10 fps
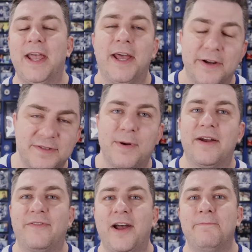and on
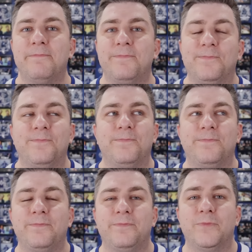Spotify?
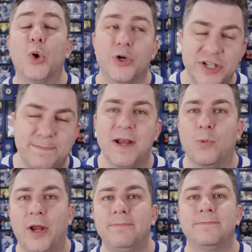Or just
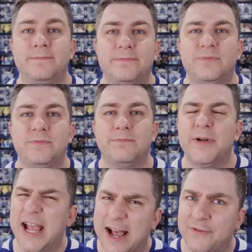pick one
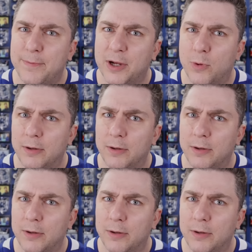but you have to pick